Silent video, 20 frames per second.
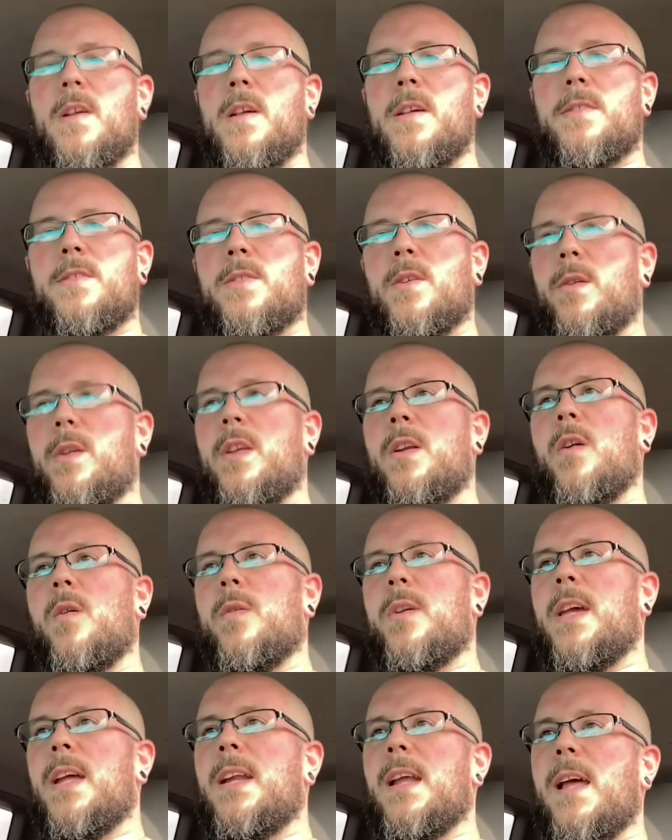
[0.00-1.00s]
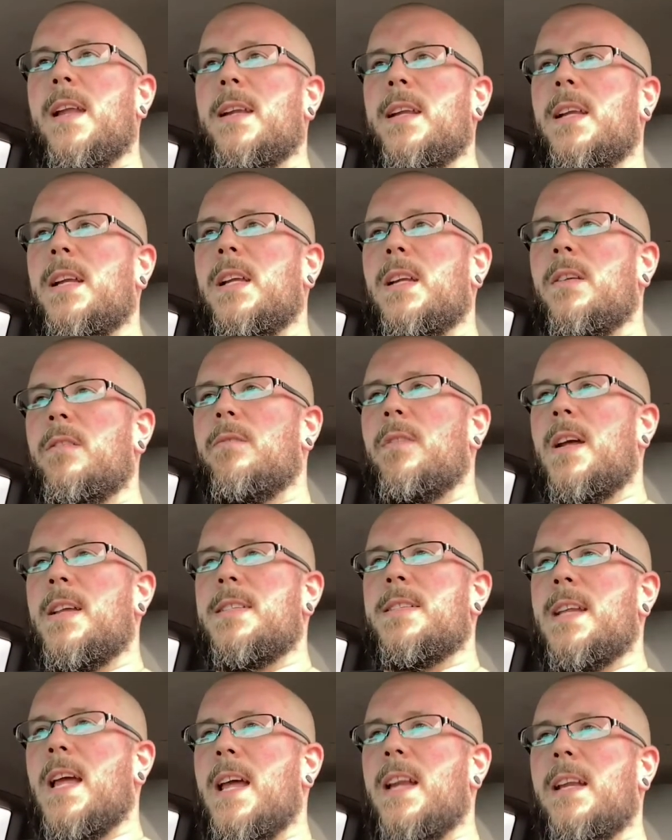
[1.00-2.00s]
so you don't get any
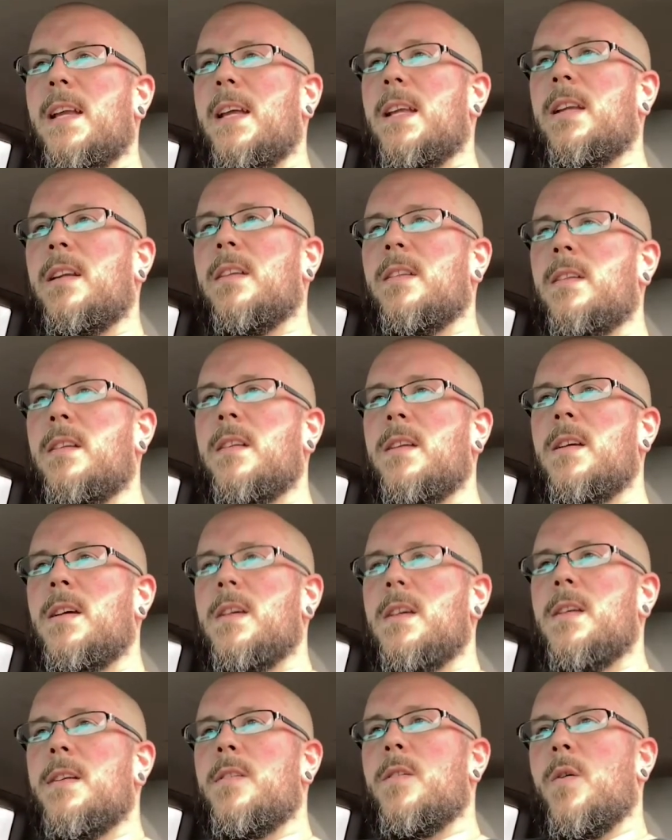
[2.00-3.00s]
resonating